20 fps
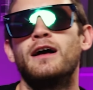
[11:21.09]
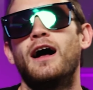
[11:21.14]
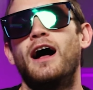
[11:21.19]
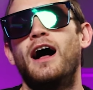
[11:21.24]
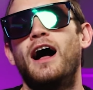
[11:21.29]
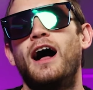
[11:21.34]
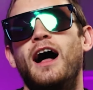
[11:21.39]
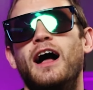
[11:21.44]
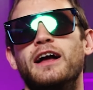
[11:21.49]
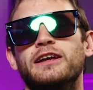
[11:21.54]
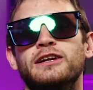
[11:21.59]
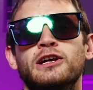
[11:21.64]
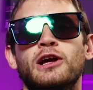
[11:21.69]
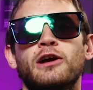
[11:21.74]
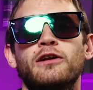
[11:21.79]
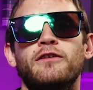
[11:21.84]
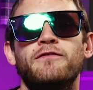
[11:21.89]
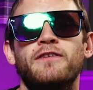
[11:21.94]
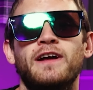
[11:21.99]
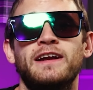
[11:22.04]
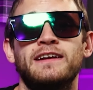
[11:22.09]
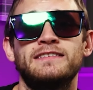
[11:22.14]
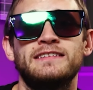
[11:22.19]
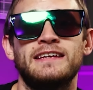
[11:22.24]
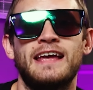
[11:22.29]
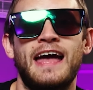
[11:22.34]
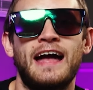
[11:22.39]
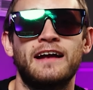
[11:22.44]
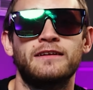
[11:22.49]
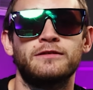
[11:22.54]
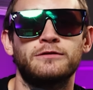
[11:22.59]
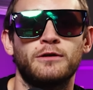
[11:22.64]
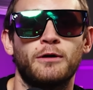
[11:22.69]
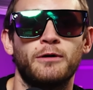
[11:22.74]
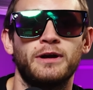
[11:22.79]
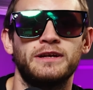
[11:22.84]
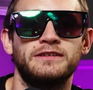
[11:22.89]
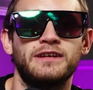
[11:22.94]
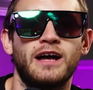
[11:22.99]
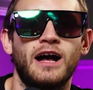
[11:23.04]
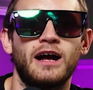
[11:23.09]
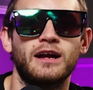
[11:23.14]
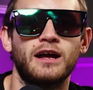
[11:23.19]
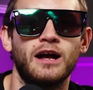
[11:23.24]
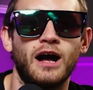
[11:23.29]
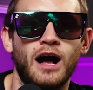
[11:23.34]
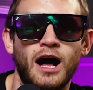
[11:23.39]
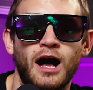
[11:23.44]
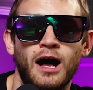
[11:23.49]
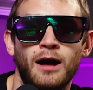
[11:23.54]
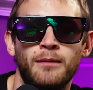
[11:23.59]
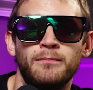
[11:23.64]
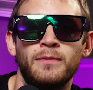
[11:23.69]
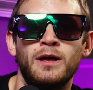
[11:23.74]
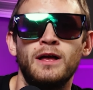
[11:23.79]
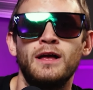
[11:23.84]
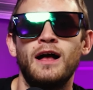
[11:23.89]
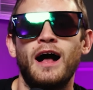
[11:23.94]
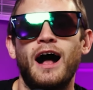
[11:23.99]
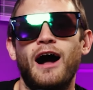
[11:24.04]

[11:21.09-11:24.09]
Uh, you can go to fantasyaxthrowing.com.